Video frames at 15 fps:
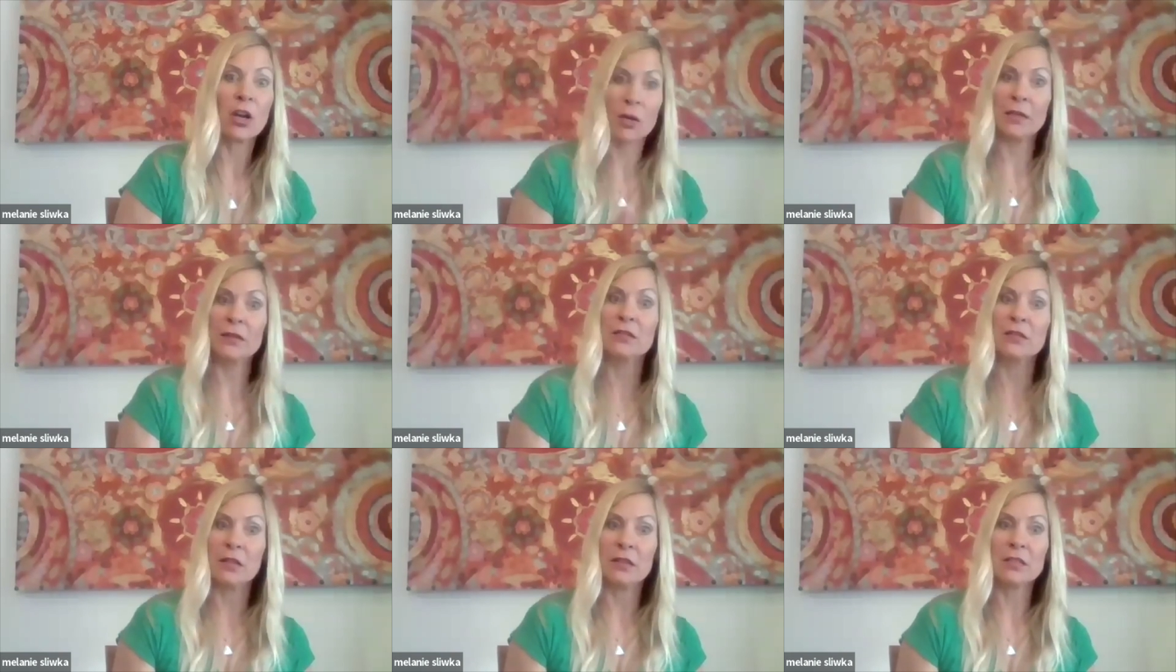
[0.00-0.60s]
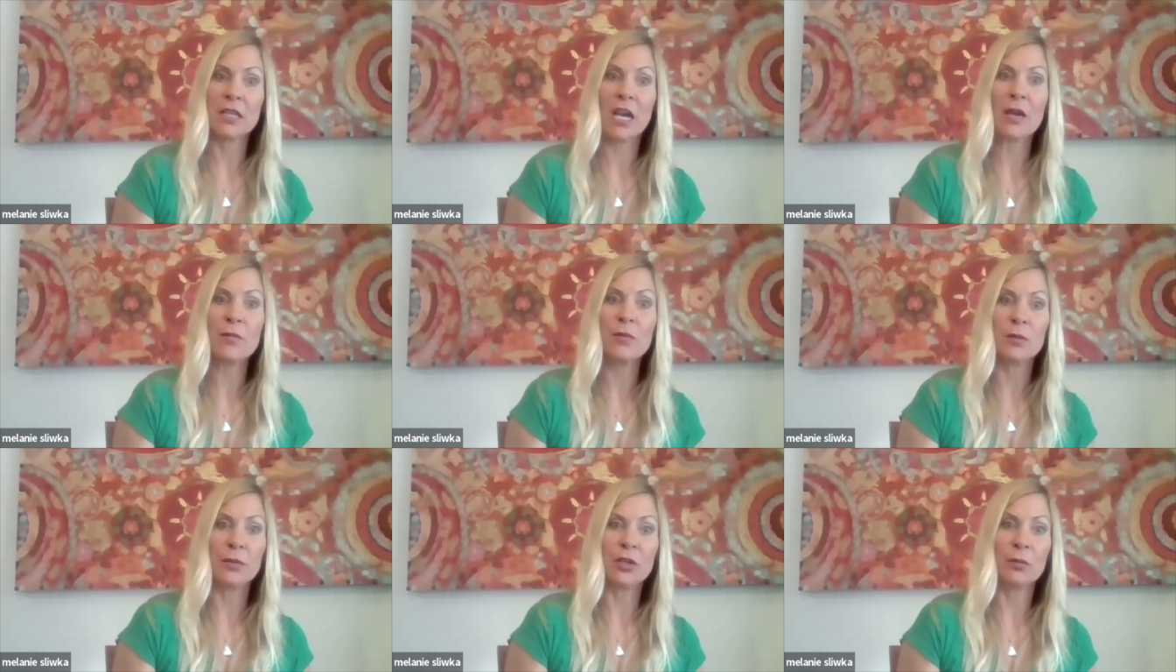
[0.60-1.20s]
about this all the time,
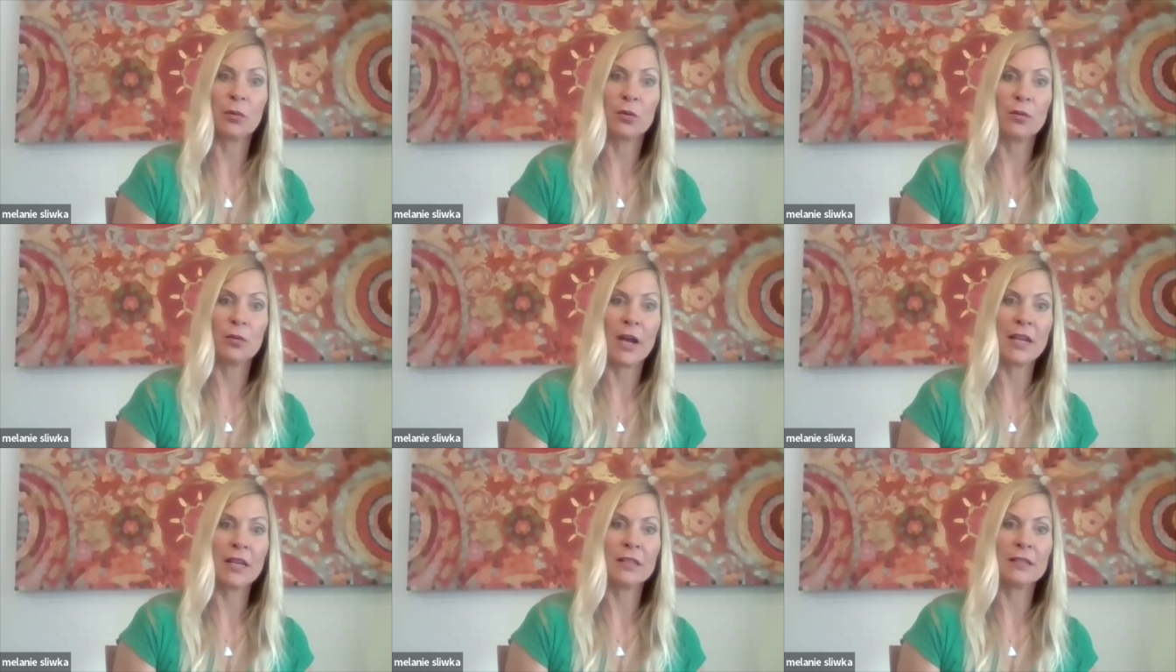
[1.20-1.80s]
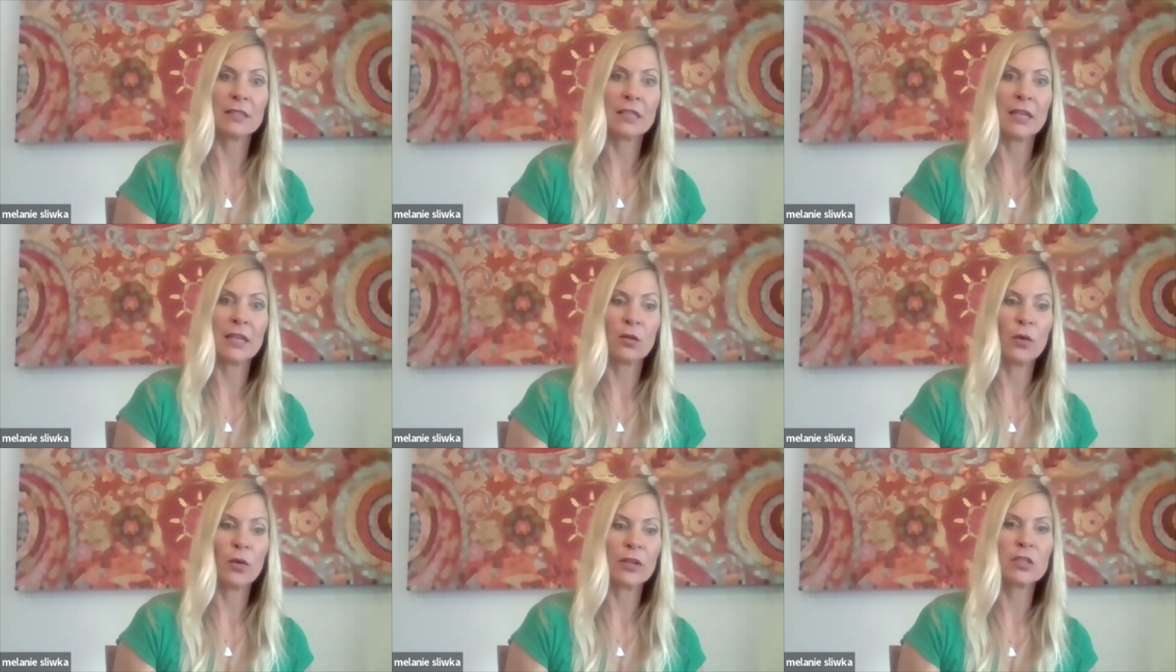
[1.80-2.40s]
Unbeatable, right? It's
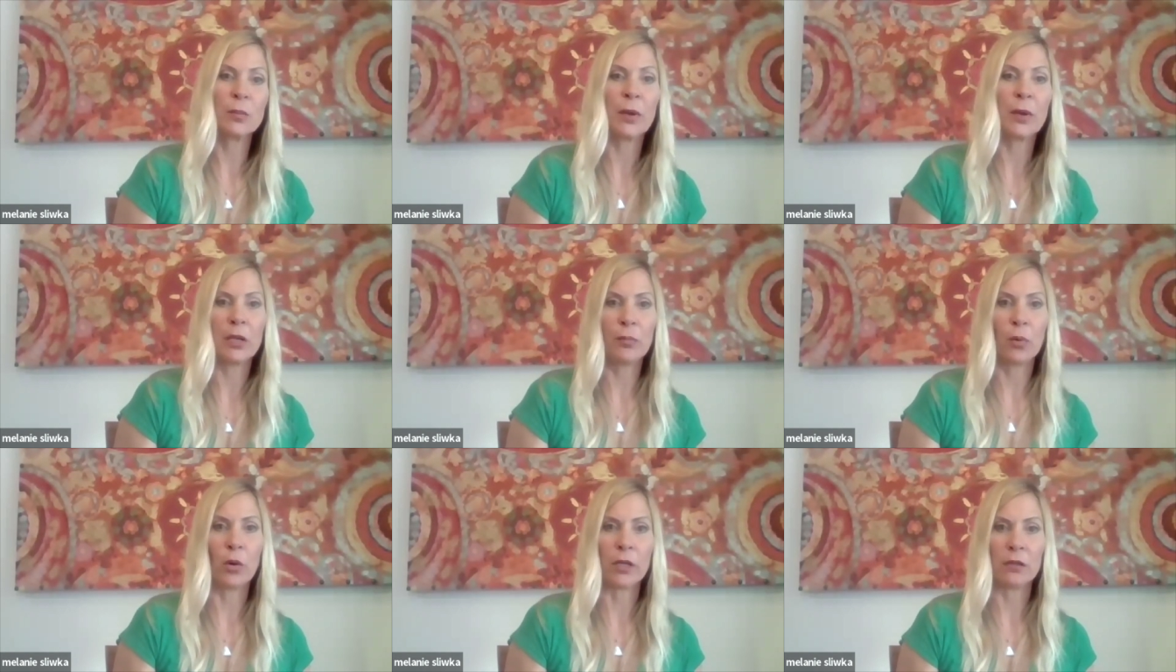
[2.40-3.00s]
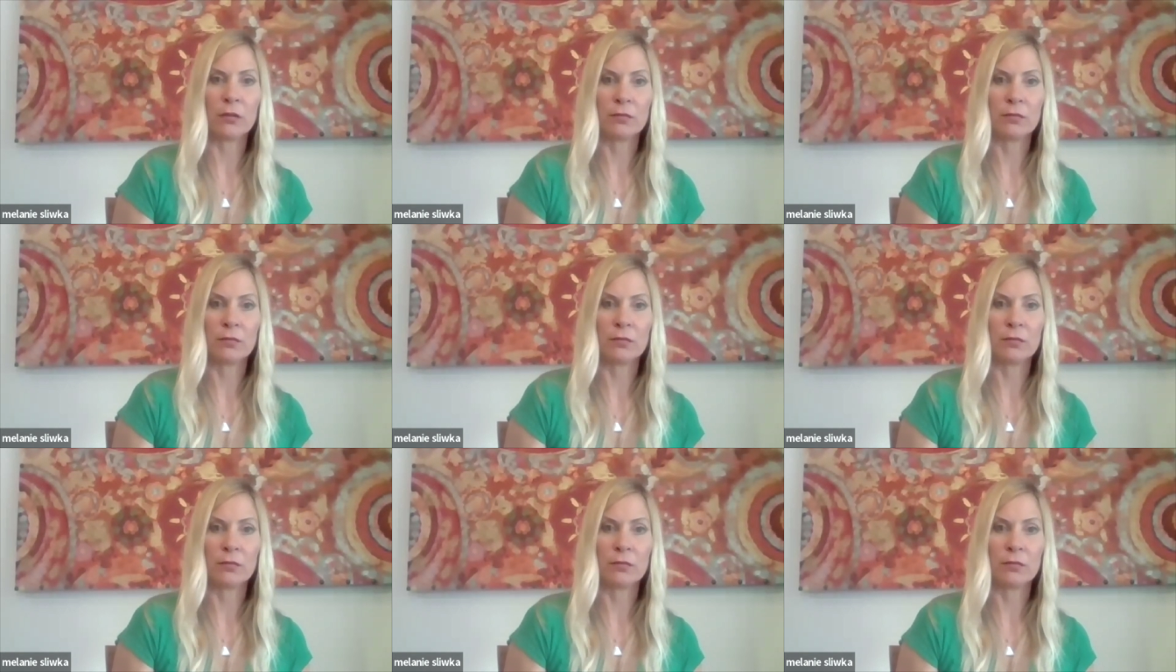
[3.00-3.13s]
like, where's the pain point?